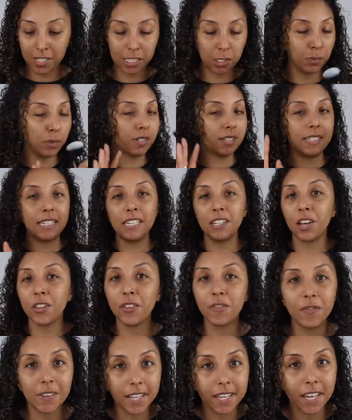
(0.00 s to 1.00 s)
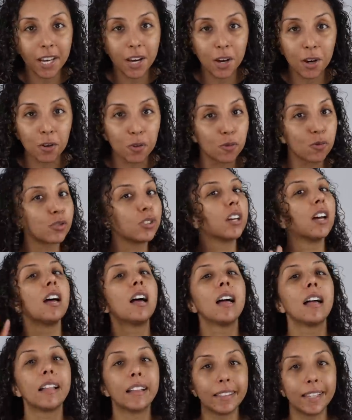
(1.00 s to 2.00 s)
That's what we see in all the videos.
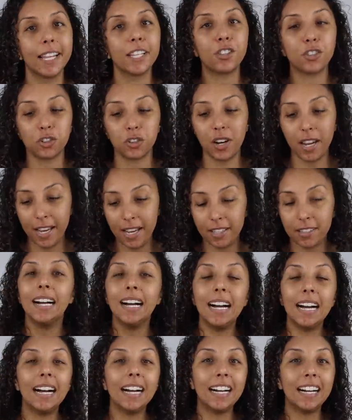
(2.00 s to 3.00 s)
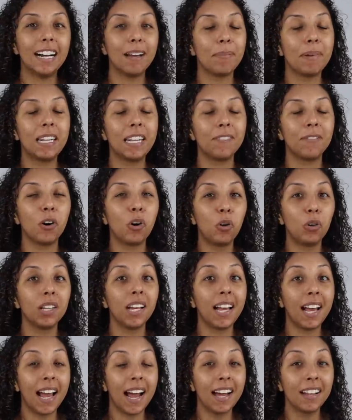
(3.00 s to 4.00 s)
Let's try it. Ah, I mean, if only
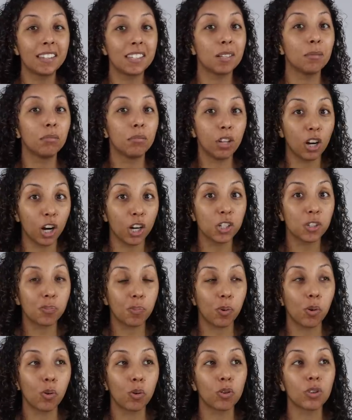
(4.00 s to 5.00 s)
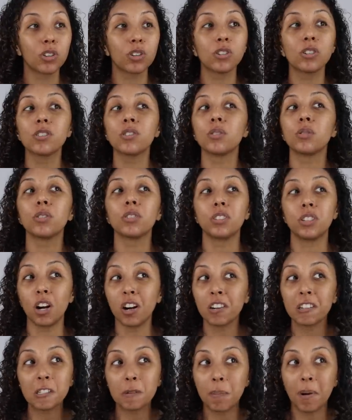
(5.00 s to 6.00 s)
I had some large pores or
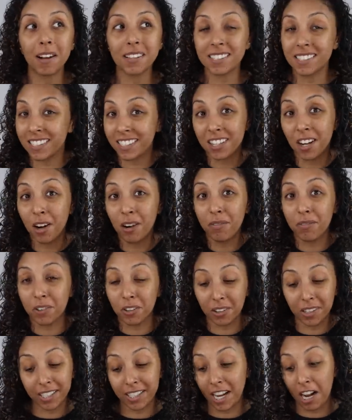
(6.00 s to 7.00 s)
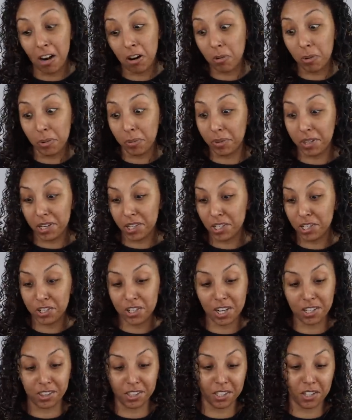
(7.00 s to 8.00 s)
dark spots to cover, like how are we really gonna
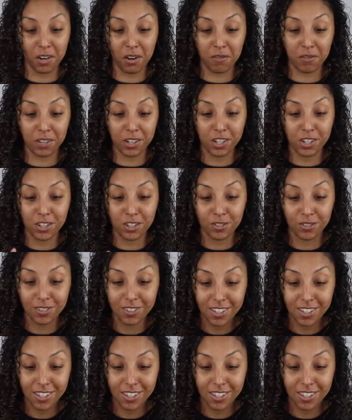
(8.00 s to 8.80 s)
check the coverage?